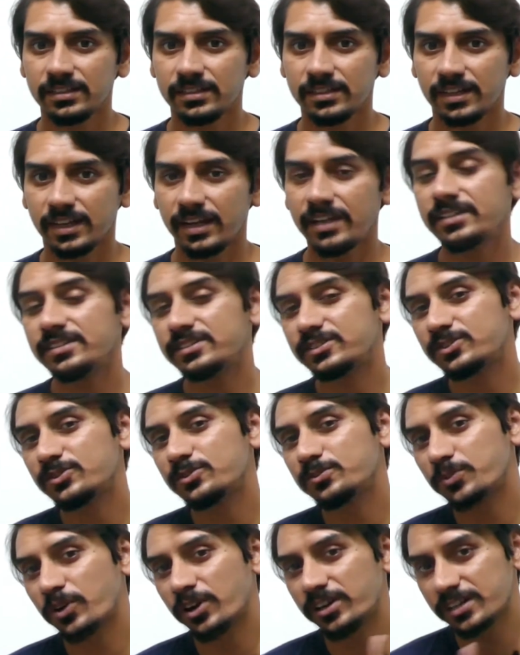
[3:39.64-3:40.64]
and
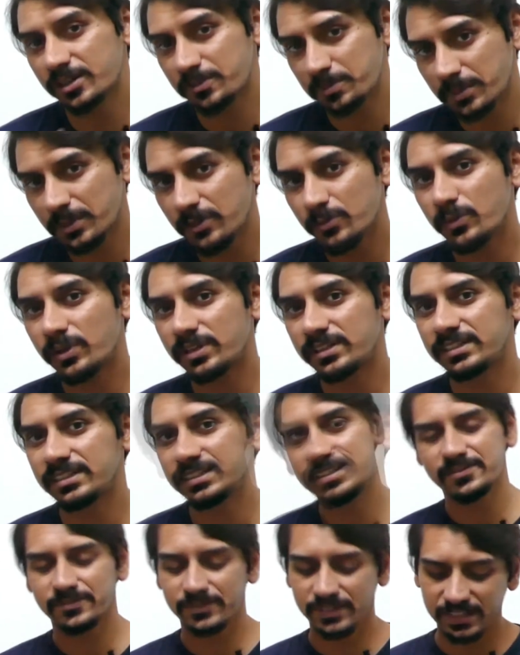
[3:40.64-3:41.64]
through pointer
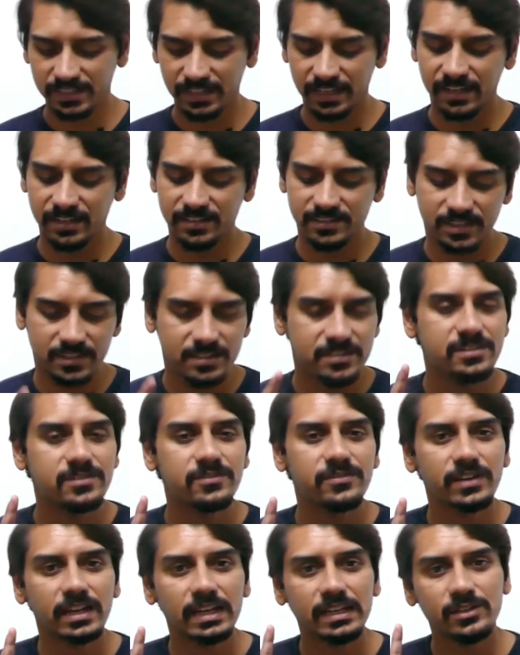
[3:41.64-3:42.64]
p1 we can access the
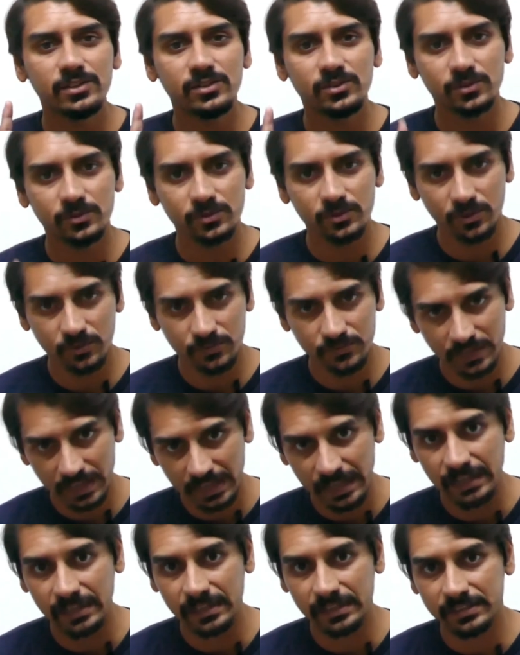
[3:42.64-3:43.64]
value of
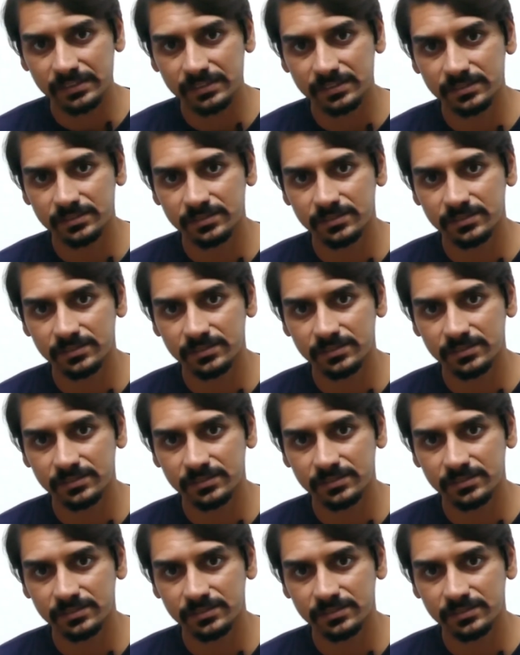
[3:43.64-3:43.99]
a